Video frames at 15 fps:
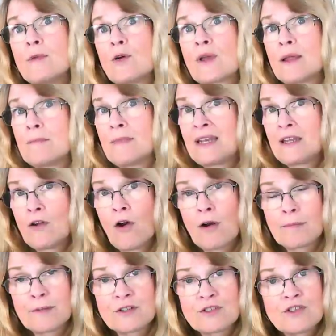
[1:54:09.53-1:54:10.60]
you'll get many
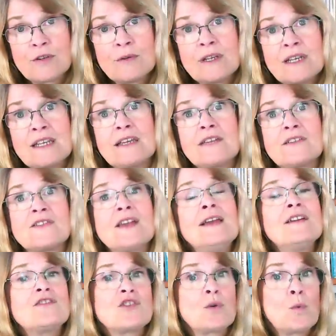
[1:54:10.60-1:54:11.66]
opportunities
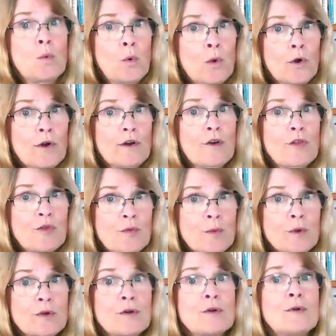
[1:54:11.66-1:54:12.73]
to work
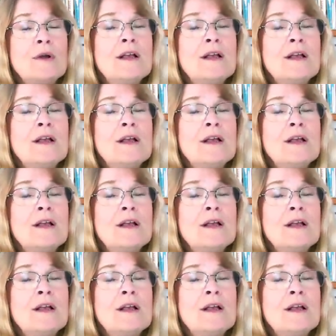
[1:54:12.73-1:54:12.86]
through